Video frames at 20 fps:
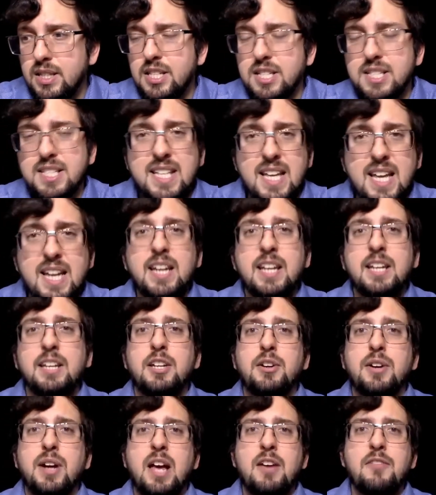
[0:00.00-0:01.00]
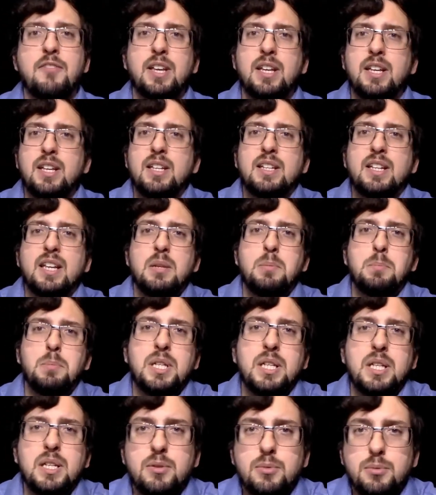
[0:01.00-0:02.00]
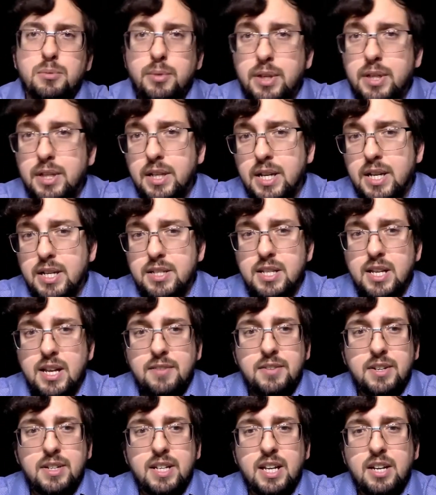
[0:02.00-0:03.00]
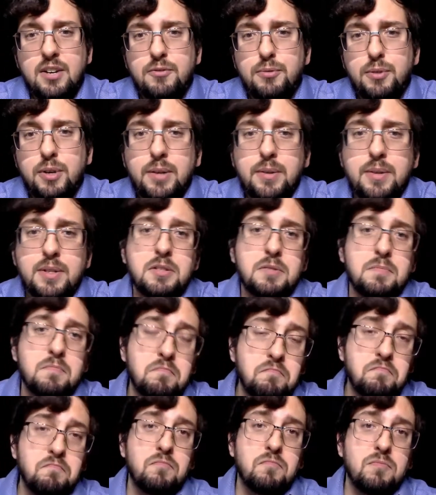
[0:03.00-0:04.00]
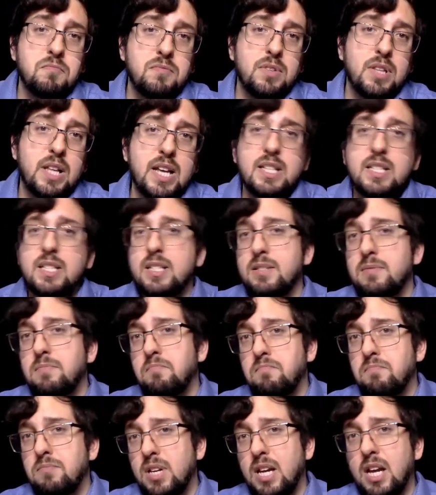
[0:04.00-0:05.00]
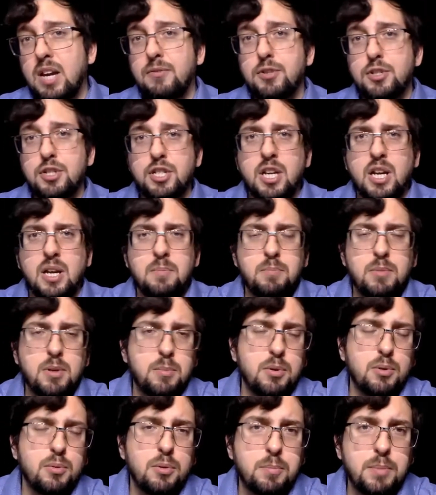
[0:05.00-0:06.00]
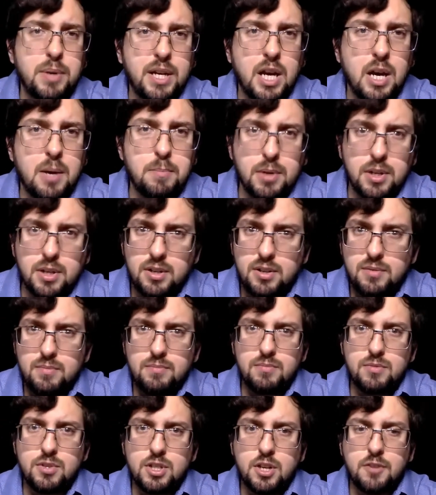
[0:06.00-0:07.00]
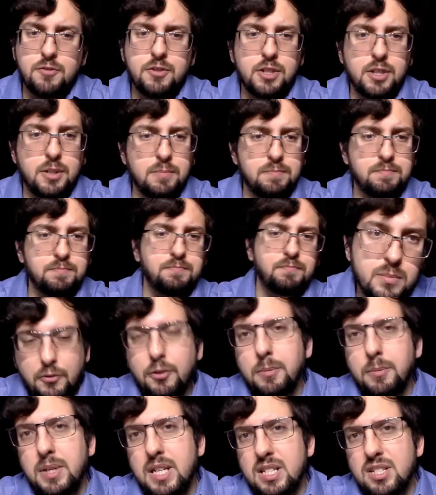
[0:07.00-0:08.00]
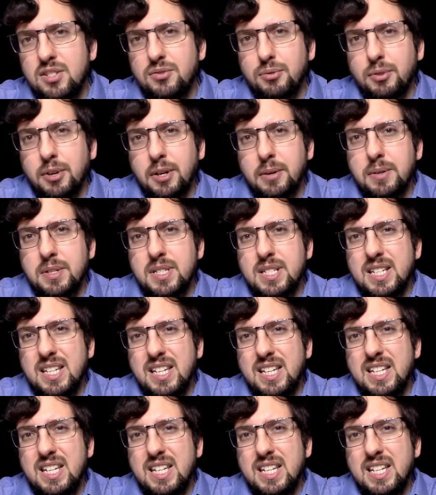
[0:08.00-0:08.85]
the setting you're having. It can be really nice to have that kind of fragrance. Last average time, people will pick up, but softly. For me, this fragrance